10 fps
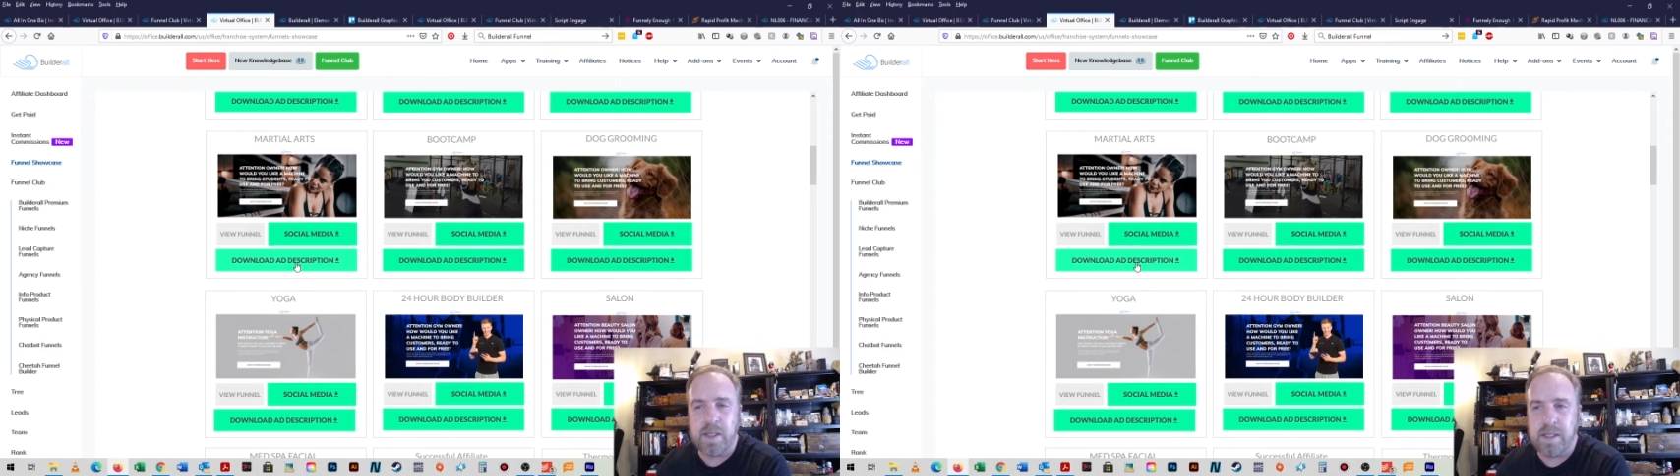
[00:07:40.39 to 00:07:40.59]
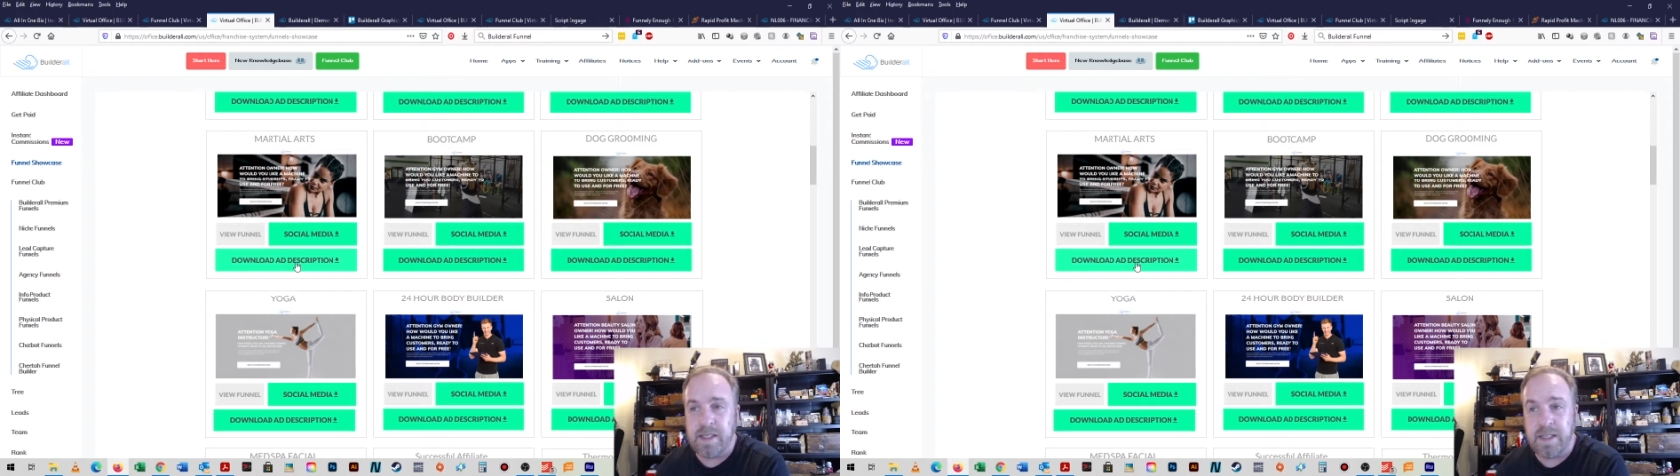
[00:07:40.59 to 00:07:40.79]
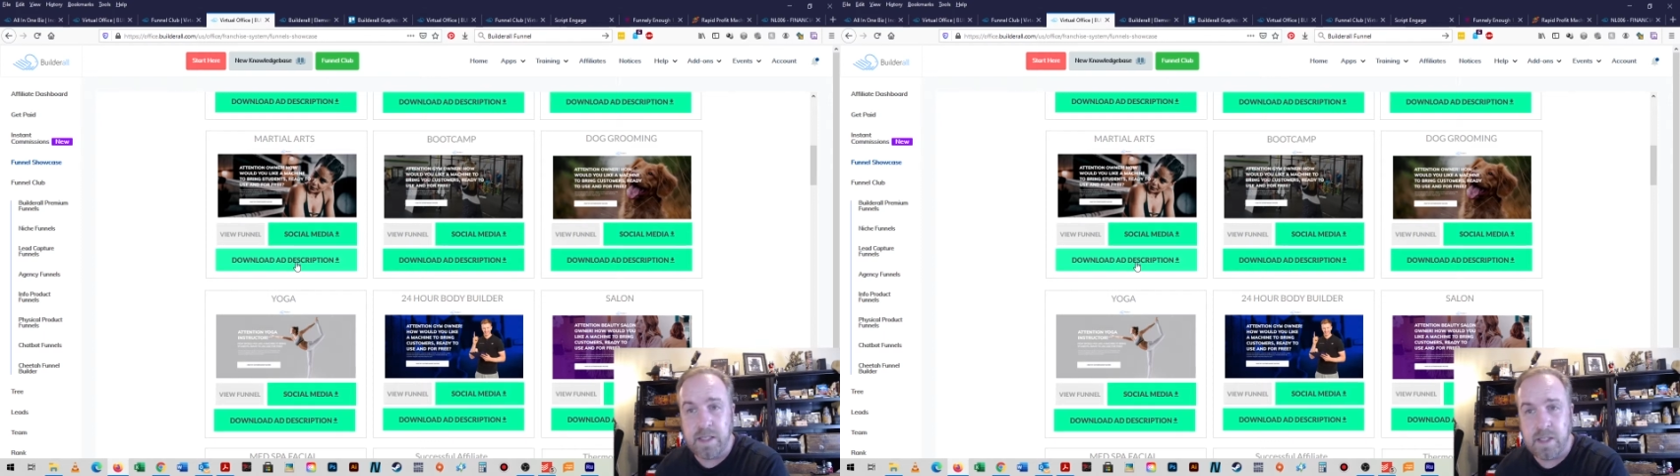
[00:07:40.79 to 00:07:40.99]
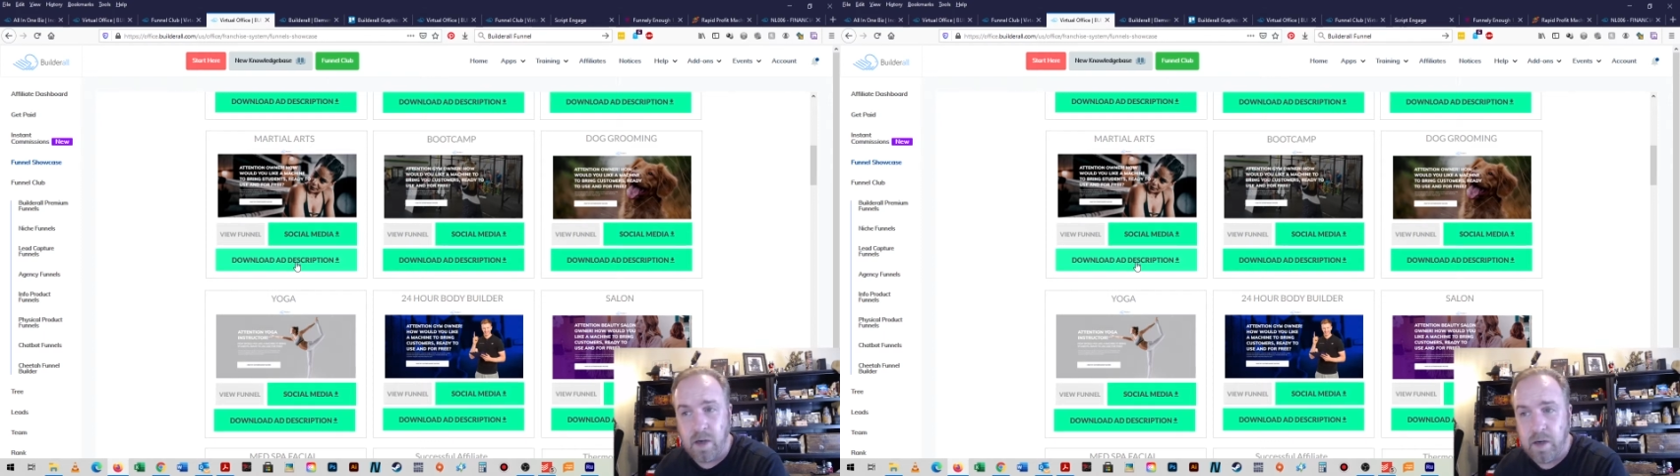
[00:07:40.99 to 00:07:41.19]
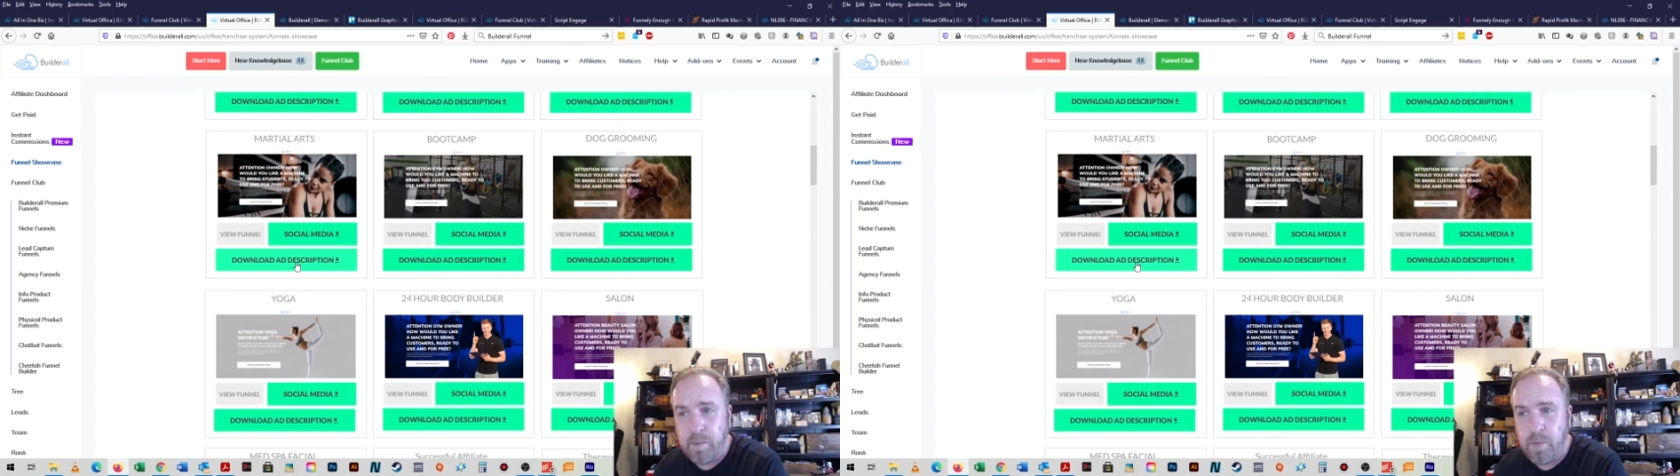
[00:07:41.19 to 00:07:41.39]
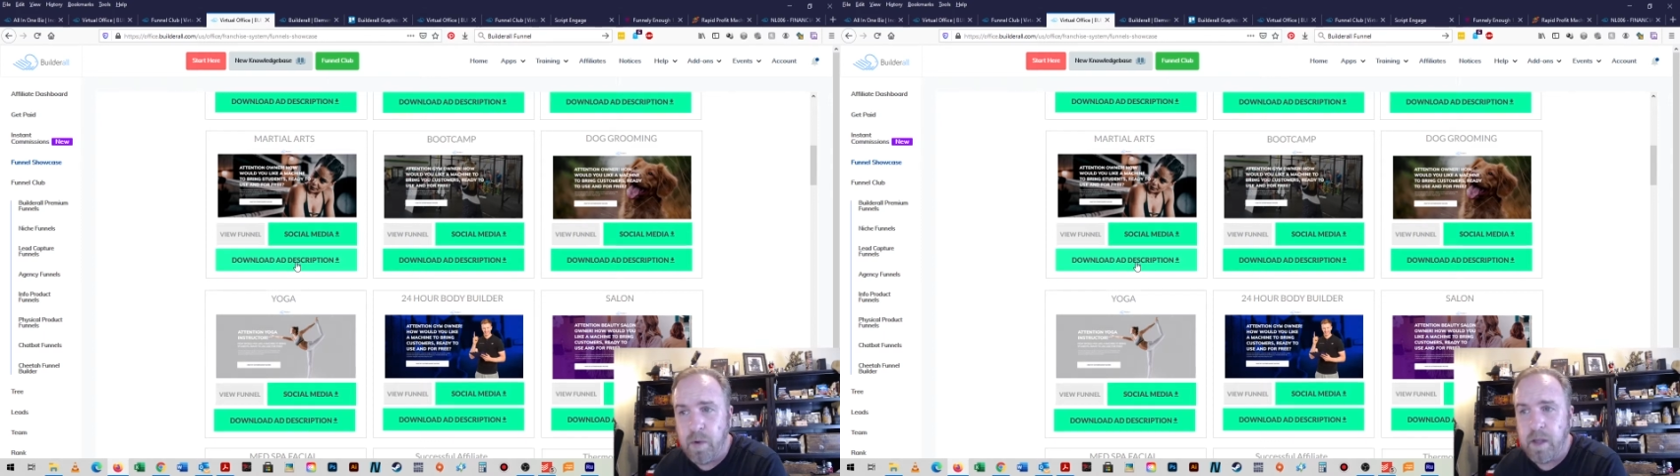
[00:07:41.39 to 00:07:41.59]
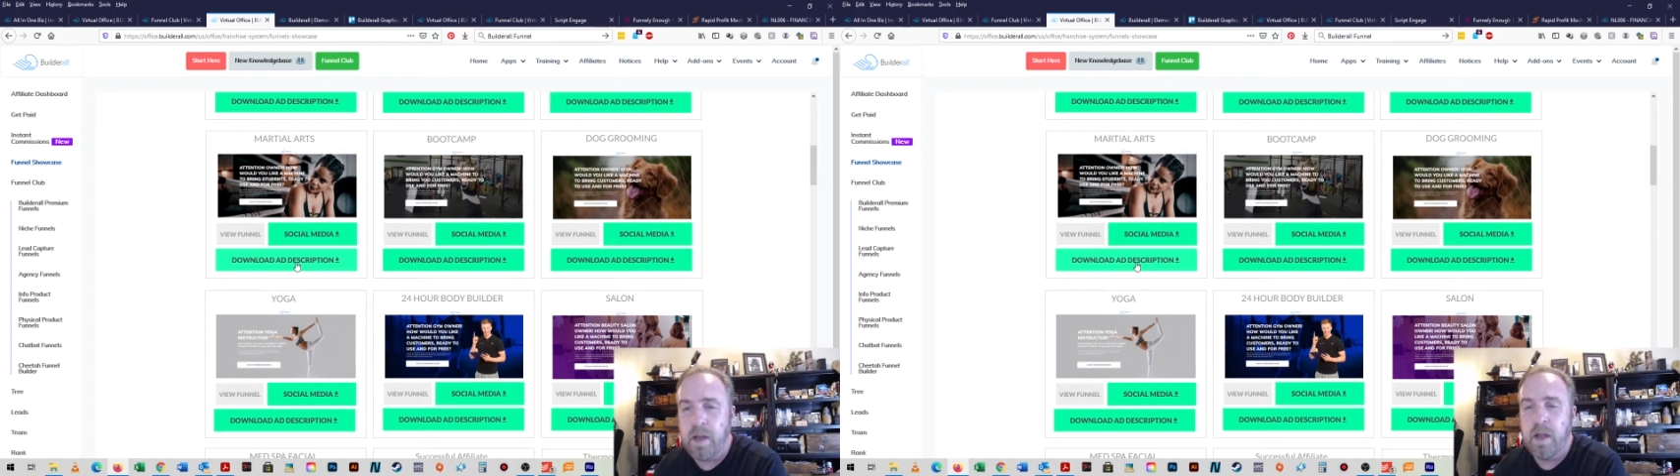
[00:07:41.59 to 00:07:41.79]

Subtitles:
this as a starting point,